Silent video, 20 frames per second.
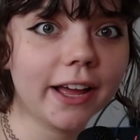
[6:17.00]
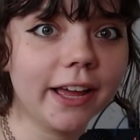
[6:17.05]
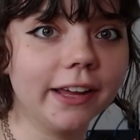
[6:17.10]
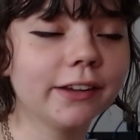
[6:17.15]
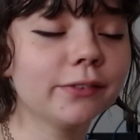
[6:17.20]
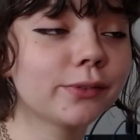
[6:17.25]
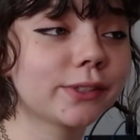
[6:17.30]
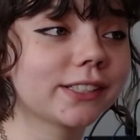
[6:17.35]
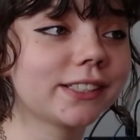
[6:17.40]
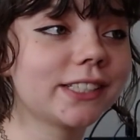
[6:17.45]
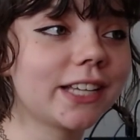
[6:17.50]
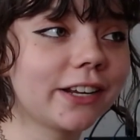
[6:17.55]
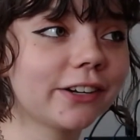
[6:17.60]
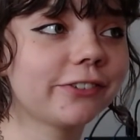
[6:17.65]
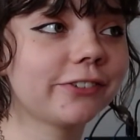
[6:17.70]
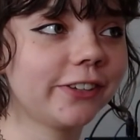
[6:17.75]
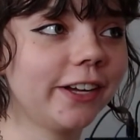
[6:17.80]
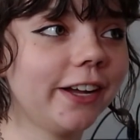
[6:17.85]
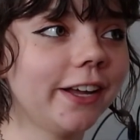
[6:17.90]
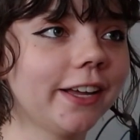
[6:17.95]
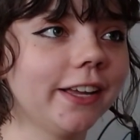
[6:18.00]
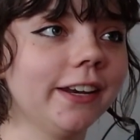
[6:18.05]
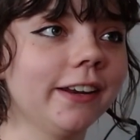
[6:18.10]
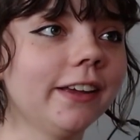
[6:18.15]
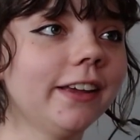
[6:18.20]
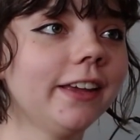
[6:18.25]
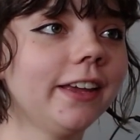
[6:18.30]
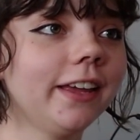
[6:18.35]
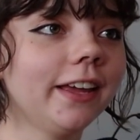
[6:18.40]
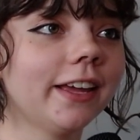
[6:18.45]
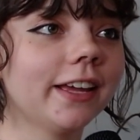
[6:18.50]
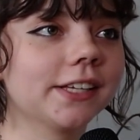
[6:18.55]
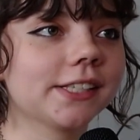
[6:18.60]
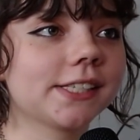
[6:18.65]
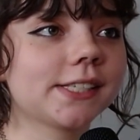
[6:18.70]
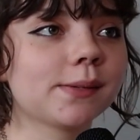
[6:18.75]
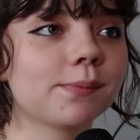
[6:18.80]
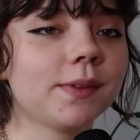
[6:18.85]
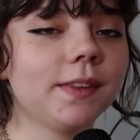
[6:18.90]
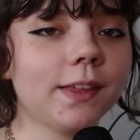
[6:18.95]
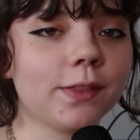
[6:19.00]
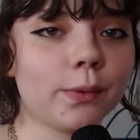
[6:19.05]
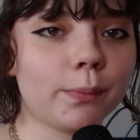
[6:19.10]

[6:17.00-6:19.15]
It was a lot of fun. It's something that the